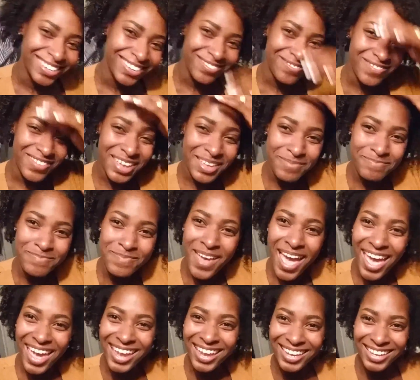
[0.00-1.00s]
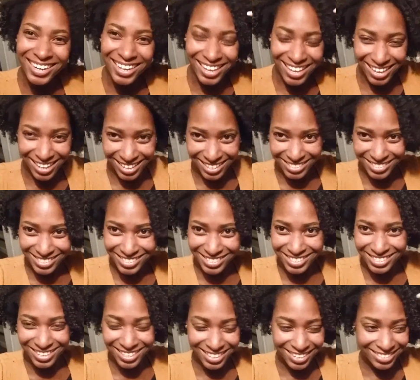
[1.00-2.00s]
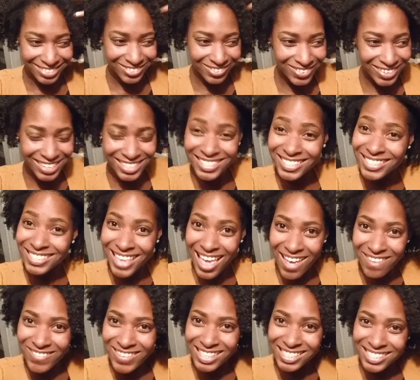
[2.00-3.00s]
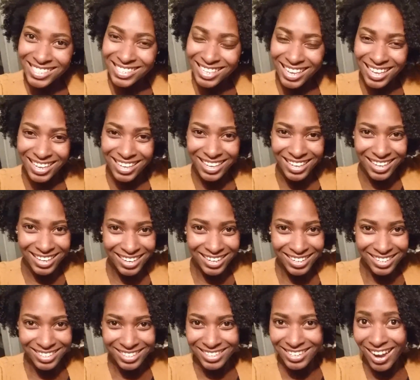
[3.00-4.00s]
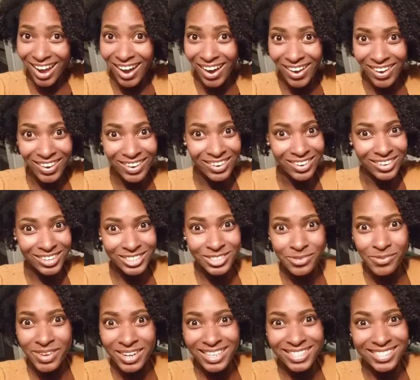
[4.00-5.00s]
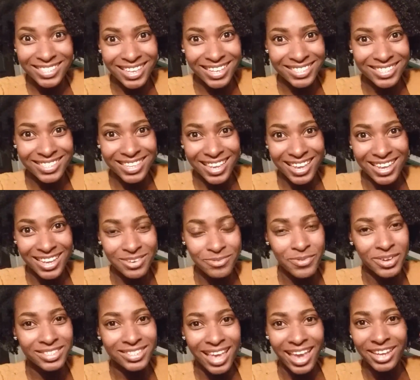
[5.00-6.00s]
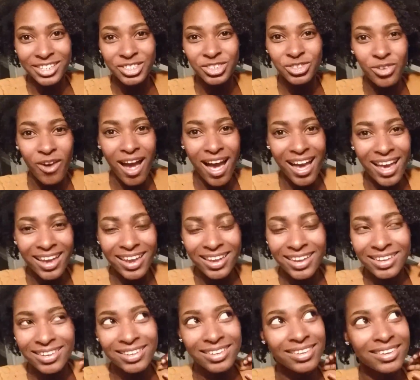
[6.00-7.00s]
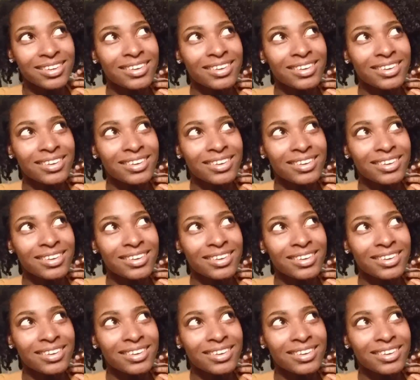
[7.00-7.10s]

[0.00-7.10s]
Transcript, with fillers: We made it. twenty seventeen, y'all. twenty sixteen was a trying